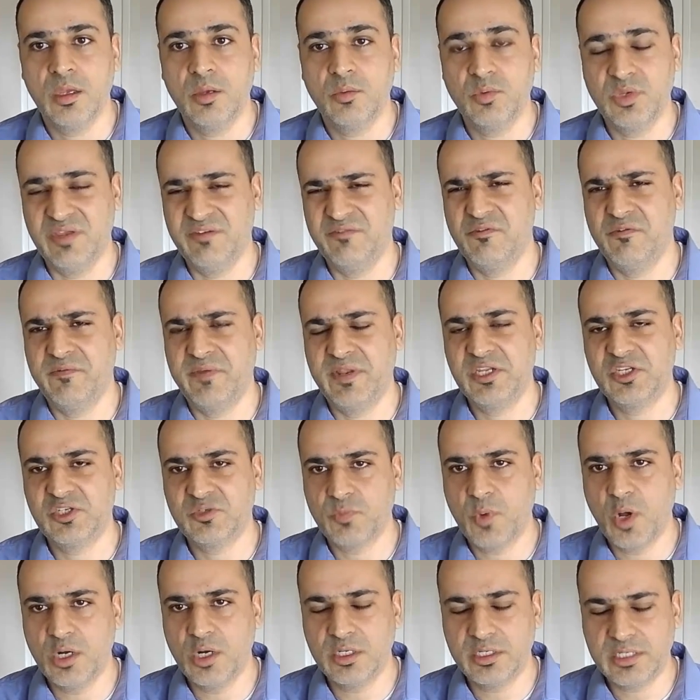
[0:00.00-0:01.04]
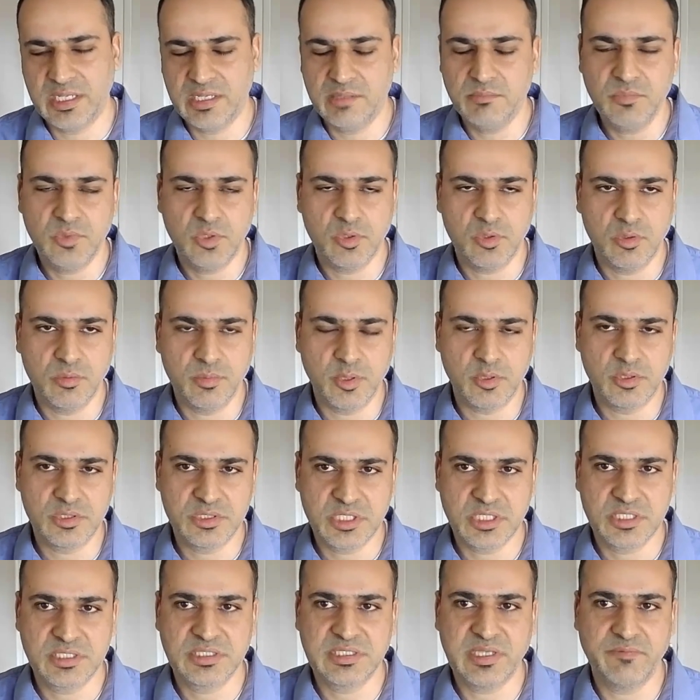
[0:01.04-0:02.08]
We have a very small team, about
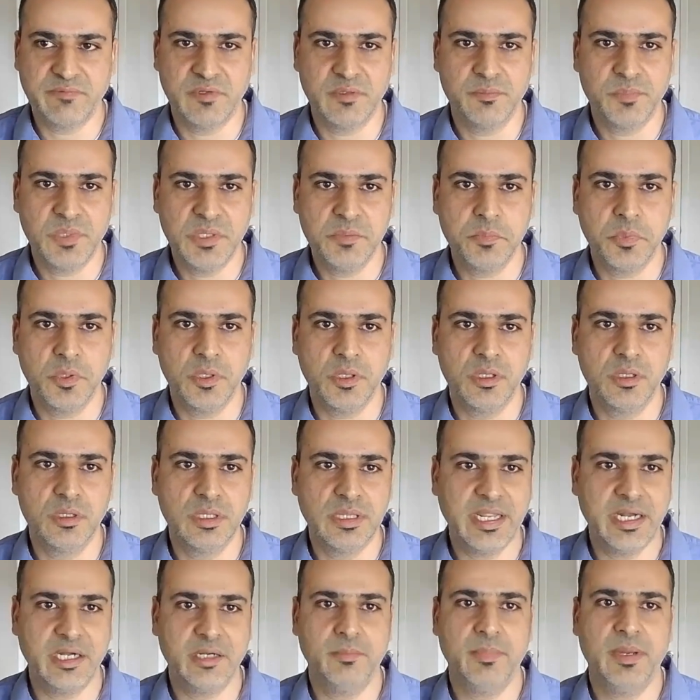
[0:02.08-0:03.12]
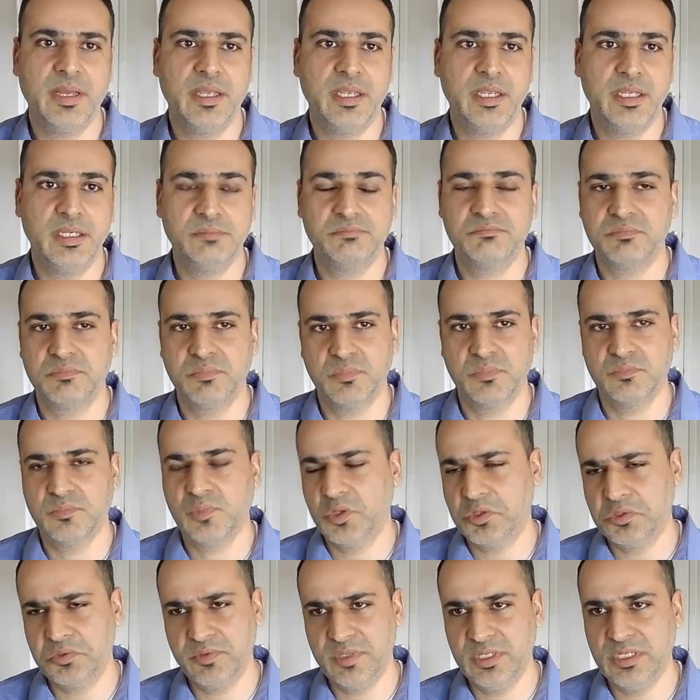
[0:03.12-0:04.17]
6-7 people, led by
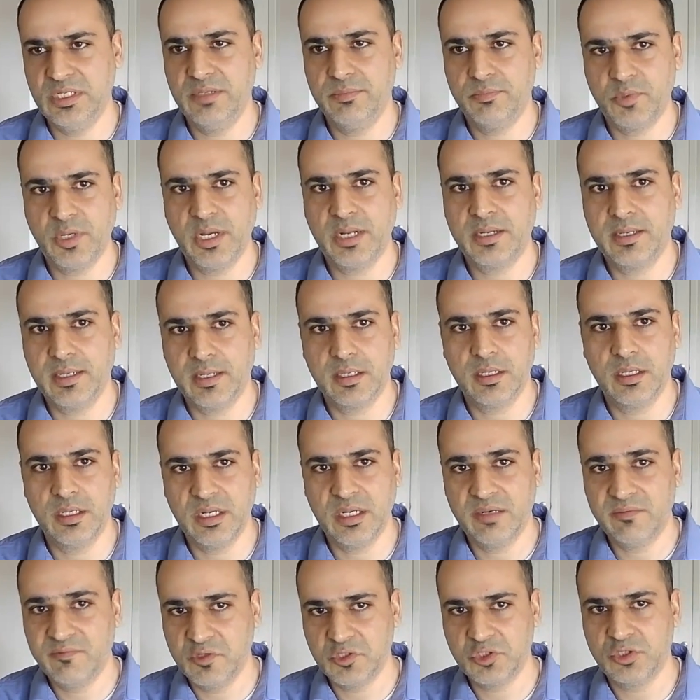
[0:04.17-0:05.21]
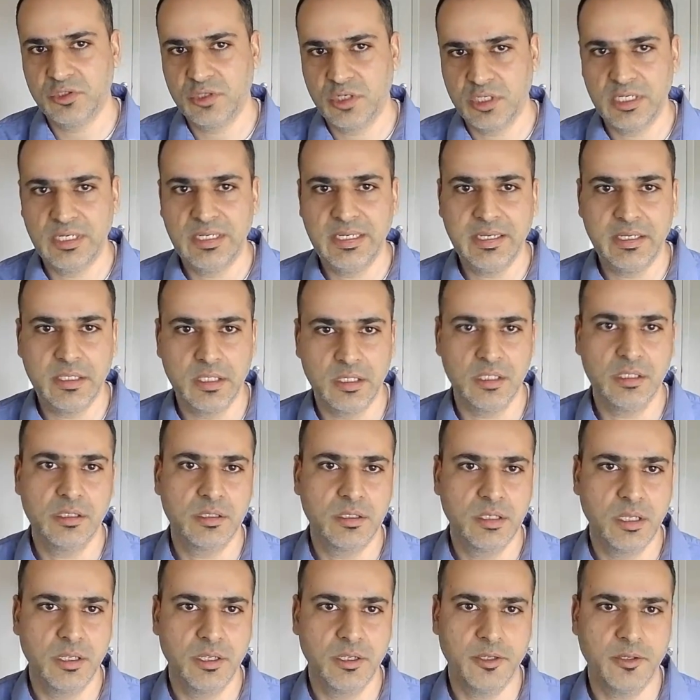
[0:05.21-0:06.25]
a really practical and visionary leader,
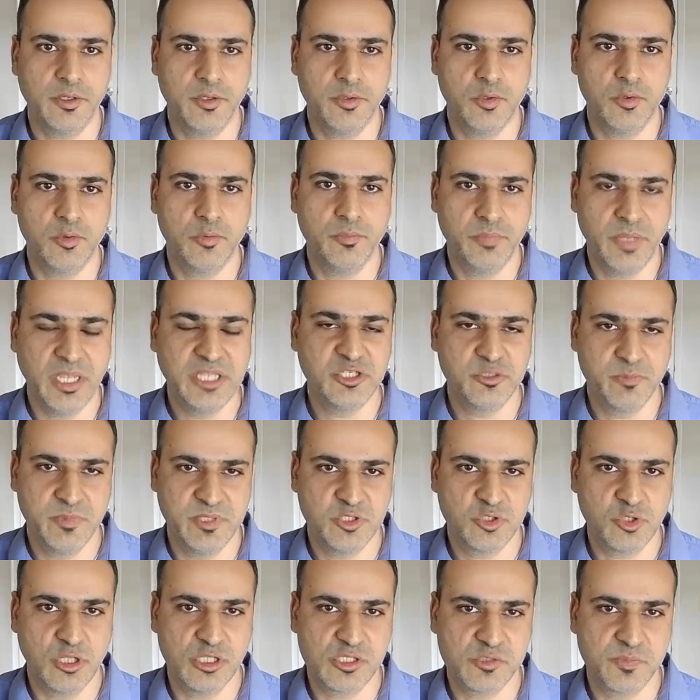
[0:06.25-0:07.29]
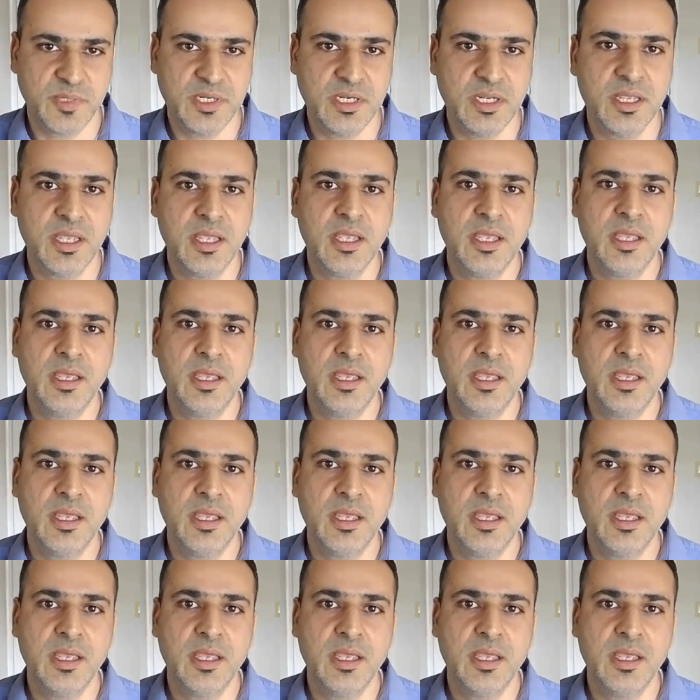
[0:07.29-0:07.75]
Benjamin Saltzman.